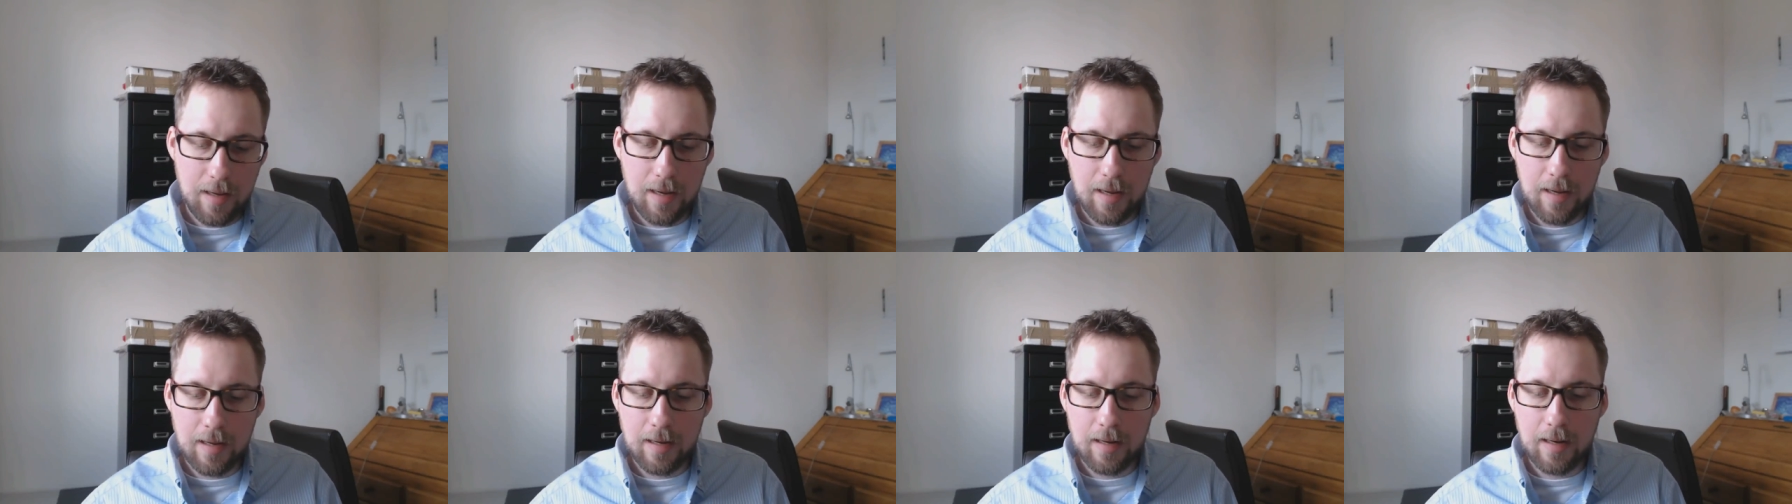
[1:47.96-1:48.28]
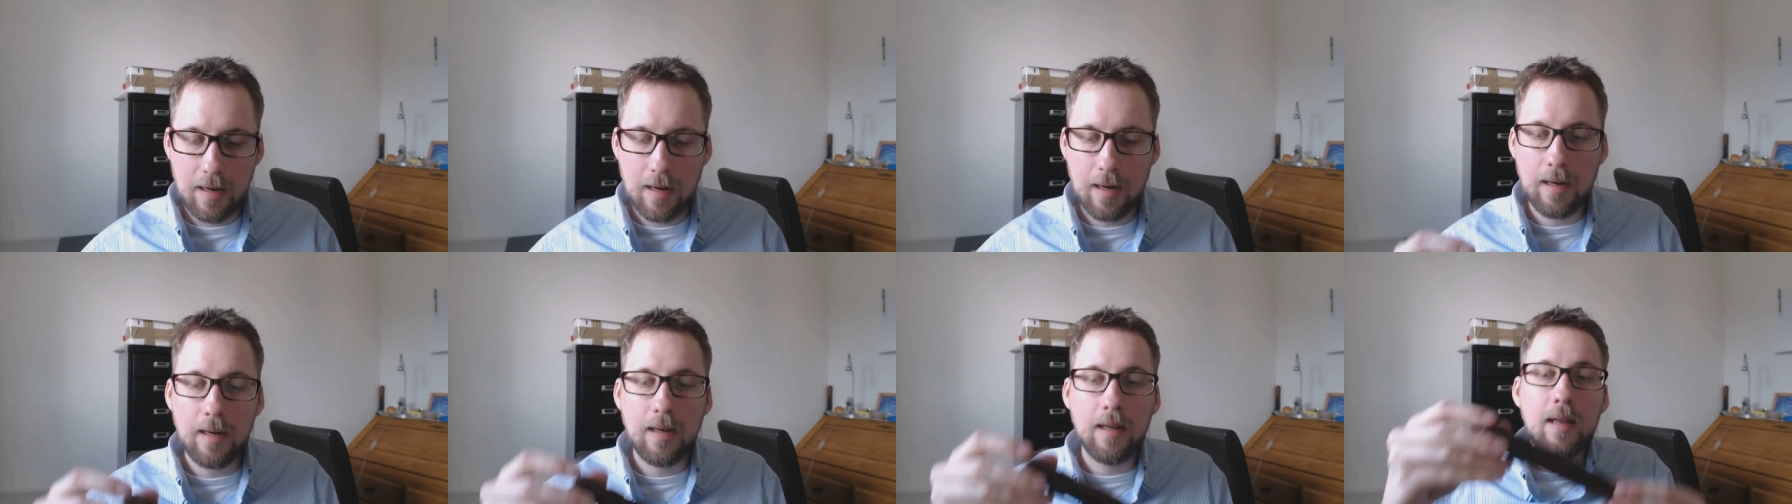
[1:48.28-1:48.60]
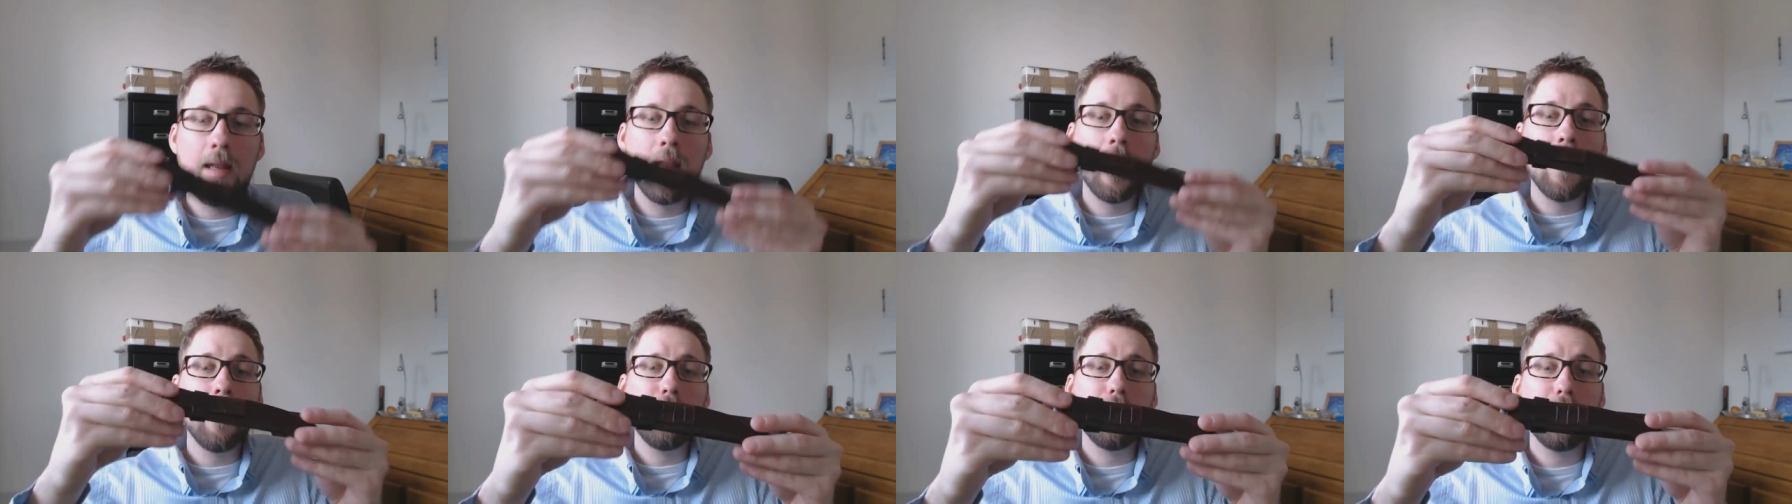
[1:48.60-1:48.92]
and I
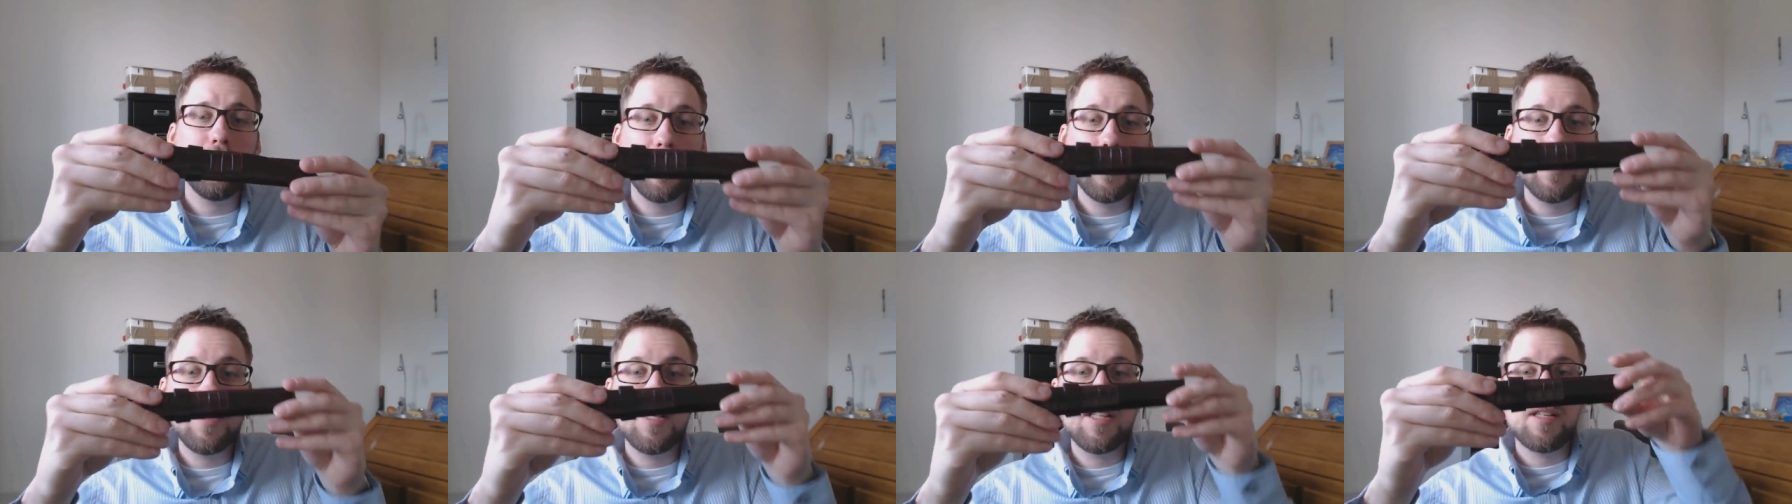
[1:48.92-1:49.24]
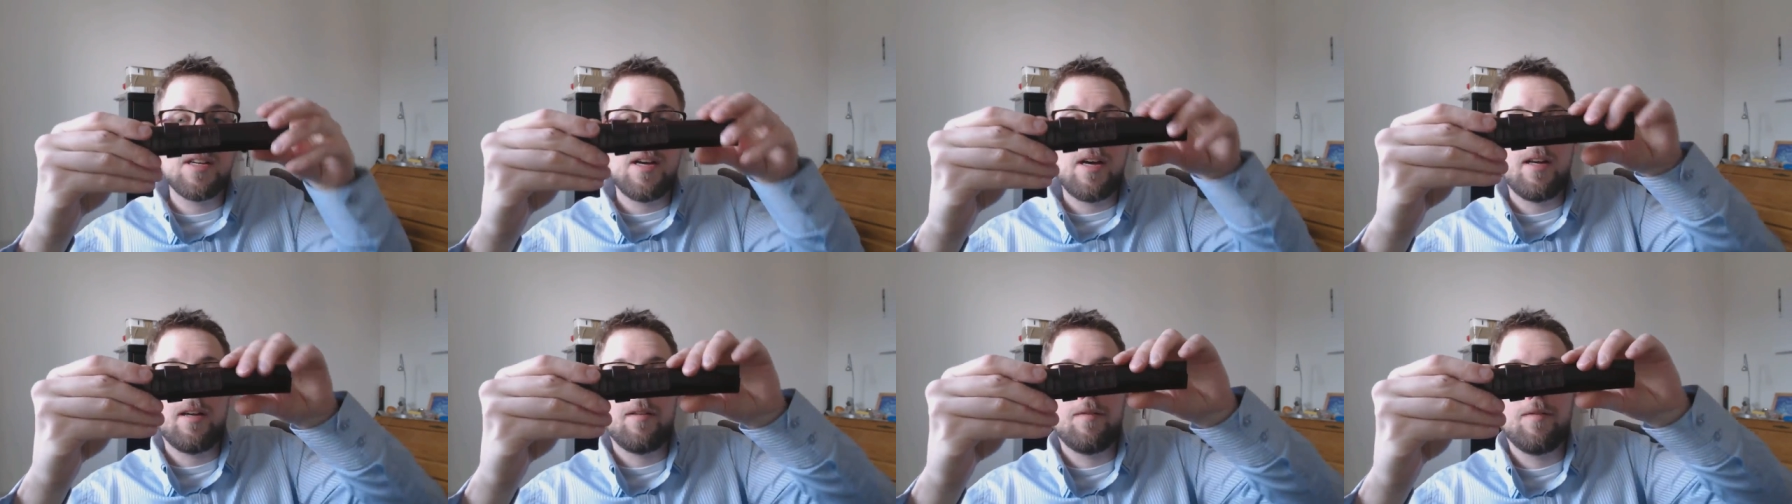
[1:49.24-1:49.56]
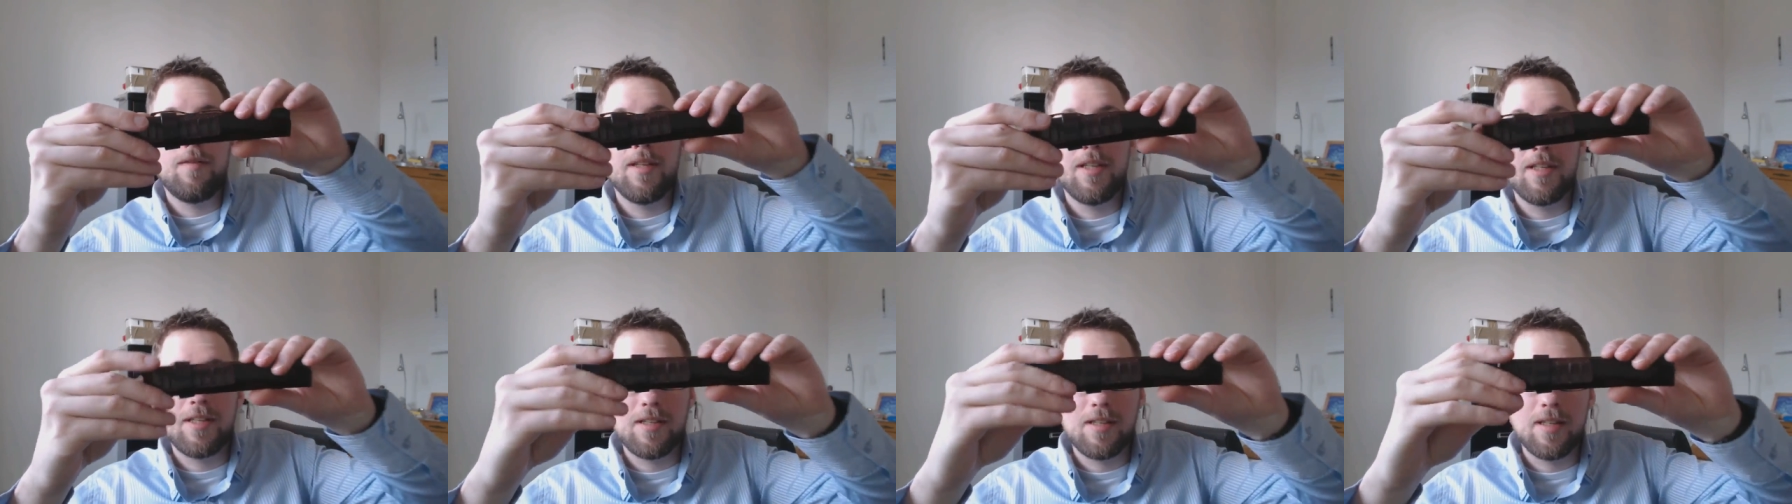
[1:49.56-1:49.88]
love the design
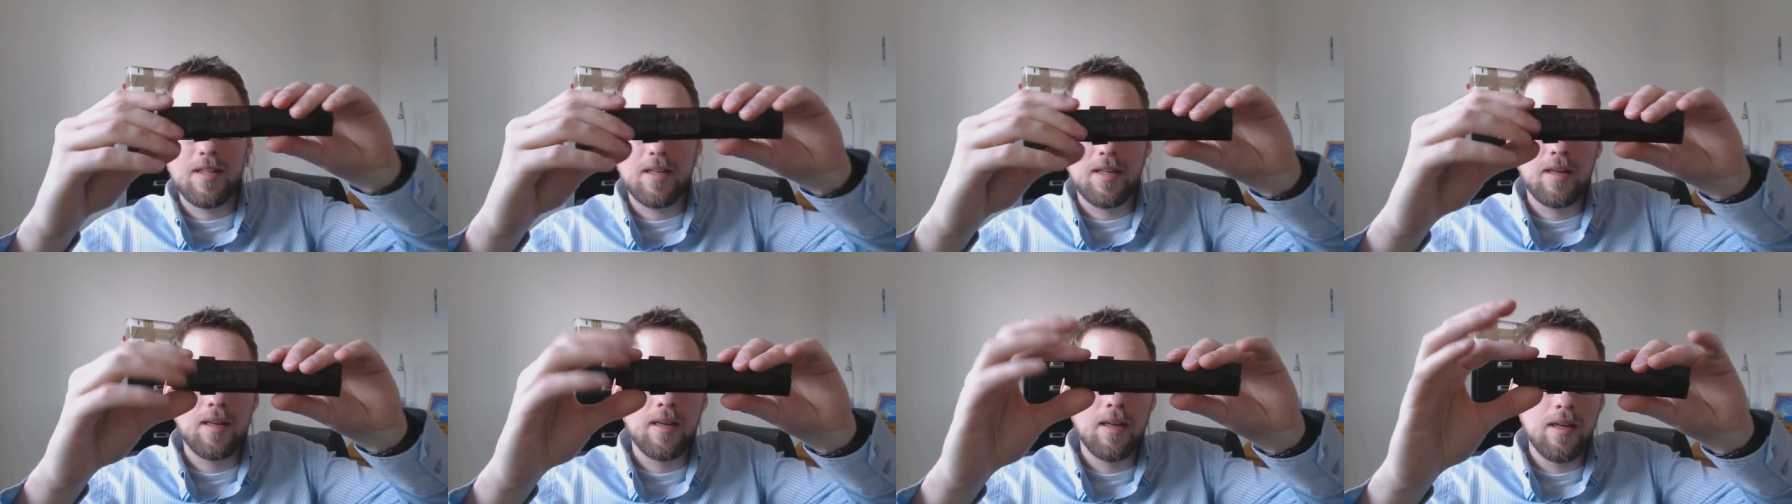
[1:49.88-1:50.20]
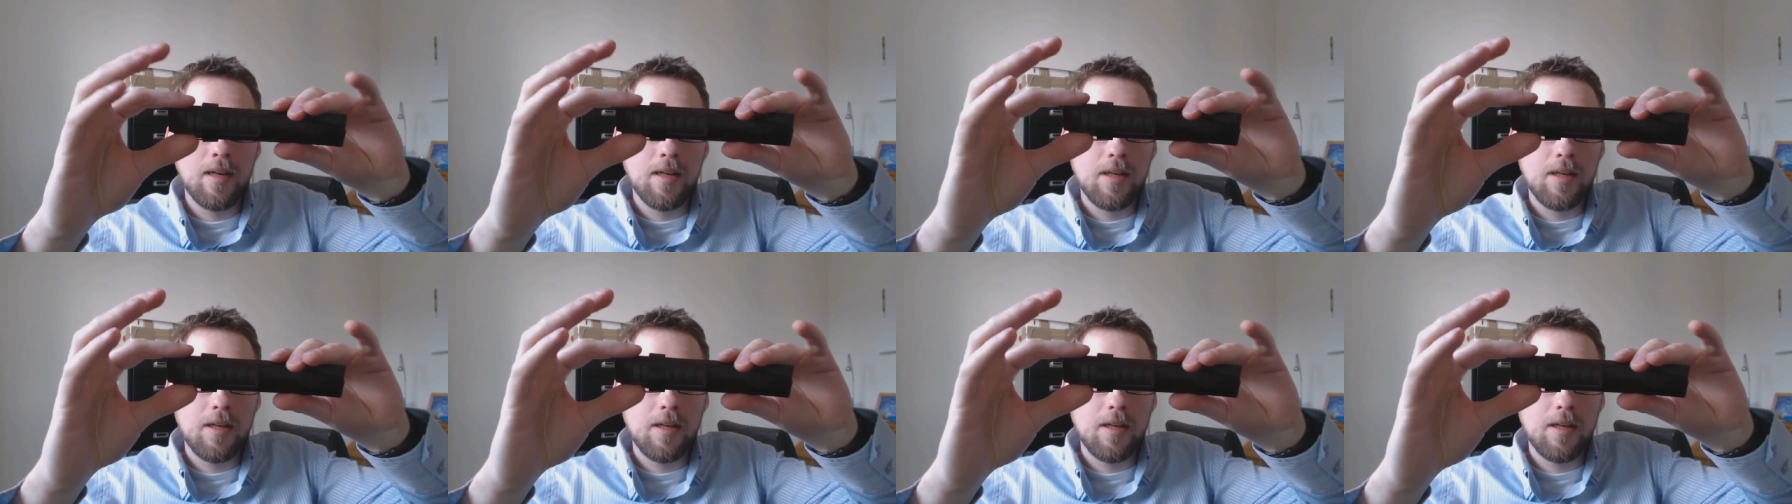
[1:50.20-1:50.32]
of this thing